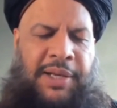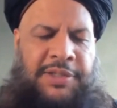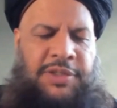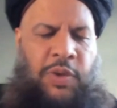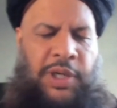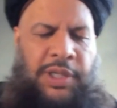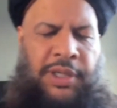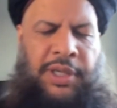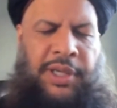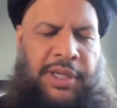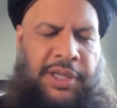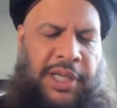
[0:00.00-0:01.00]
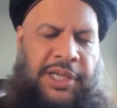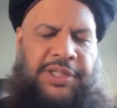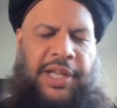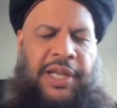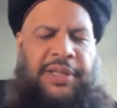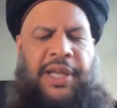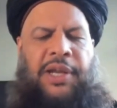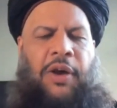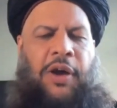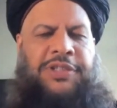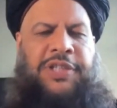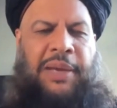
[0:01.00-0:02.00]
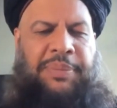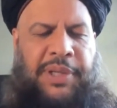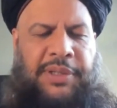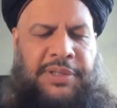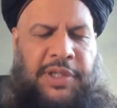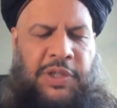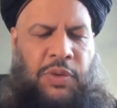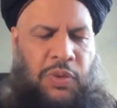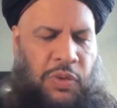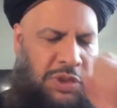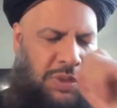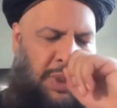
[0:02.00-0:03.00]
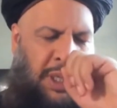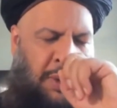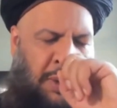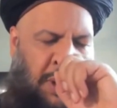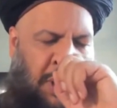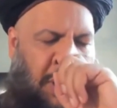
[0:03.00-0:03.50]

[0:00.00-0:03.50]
balance, or, and, and then loss happens, you lose money.